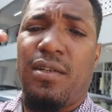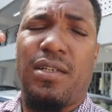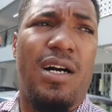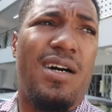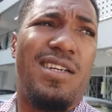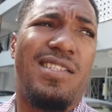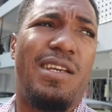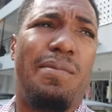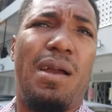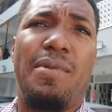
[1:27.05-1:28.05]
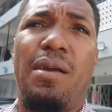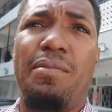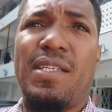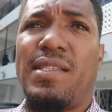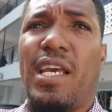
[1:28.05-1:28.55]
because it might be a
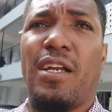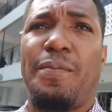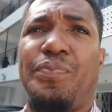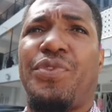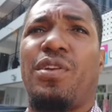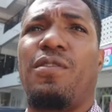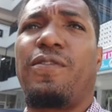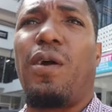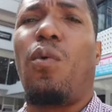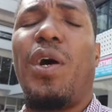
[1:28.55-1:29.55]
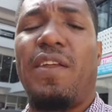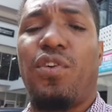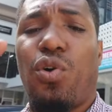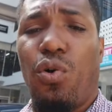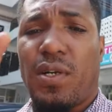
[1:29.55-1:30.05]
mistake from one of
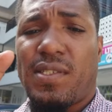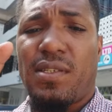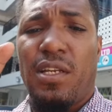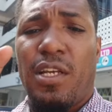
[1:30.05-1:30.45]
the cooks.